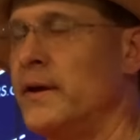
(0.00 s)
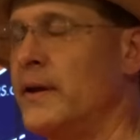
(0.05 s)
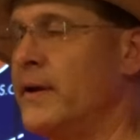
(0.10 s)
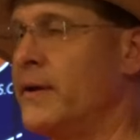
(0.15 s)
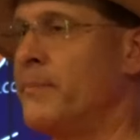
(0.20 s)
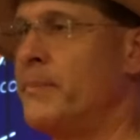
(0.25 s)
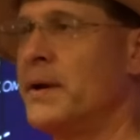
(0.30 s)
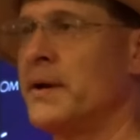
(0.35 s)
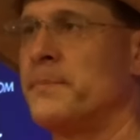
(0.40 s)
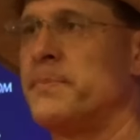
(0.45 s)

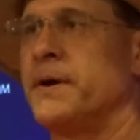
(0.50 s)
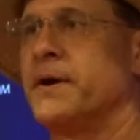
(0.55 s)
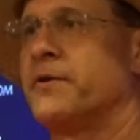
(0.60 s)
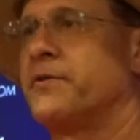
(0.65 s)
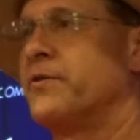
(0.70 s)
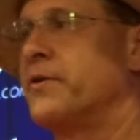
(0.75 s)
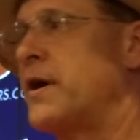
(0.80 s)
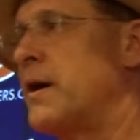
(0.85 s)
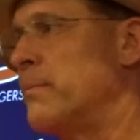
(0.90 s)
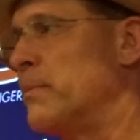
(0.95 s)
a big
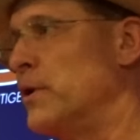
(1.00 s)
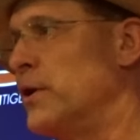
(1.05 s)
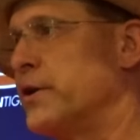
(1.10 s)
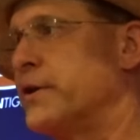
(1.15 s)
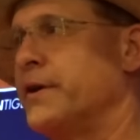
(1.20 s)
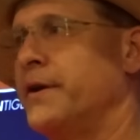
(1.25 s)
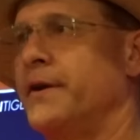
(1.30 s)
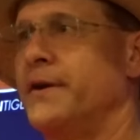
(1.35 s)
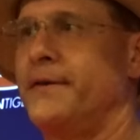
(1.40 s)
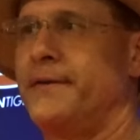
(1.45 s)
picture, I'm
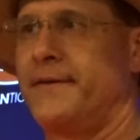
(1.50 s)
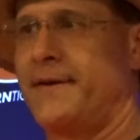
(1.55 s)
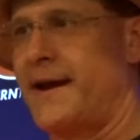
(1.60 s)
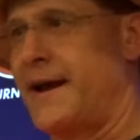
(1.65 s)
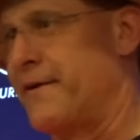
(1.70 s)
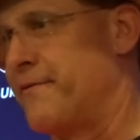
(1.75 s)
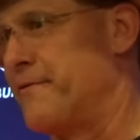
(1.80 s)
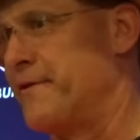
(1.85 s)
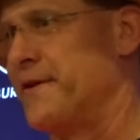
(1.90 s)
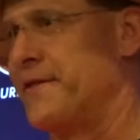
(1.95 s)
looking at
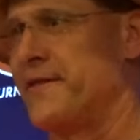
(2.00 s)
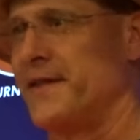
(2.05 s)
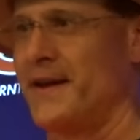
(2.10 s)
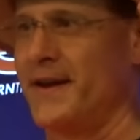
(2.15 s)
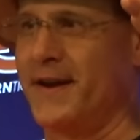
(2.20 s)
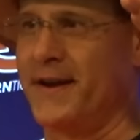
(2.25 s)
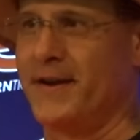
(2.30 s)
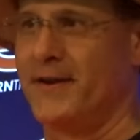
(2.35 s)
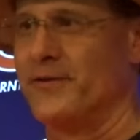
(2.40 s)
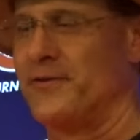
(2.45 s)

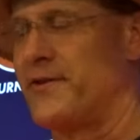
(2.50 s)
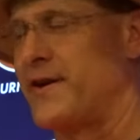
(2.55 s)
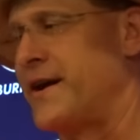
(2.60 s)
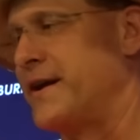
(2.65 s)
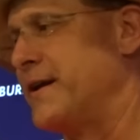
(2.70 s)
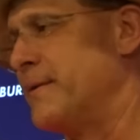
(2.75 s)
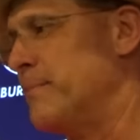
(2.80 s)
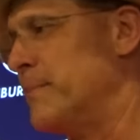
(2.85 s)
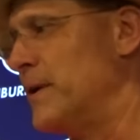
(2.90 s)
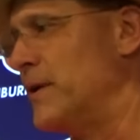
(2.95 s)
everything and
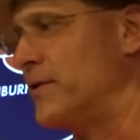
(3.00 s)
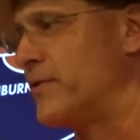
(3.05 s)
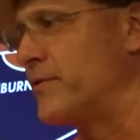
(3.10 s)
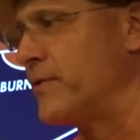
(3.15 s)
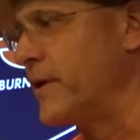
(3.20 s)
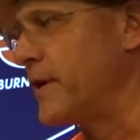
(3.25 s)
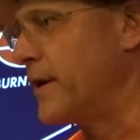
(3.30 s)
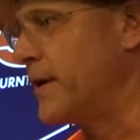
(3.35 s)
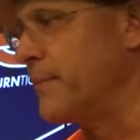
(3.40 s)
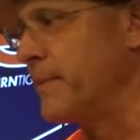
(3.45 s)
trying to administrate.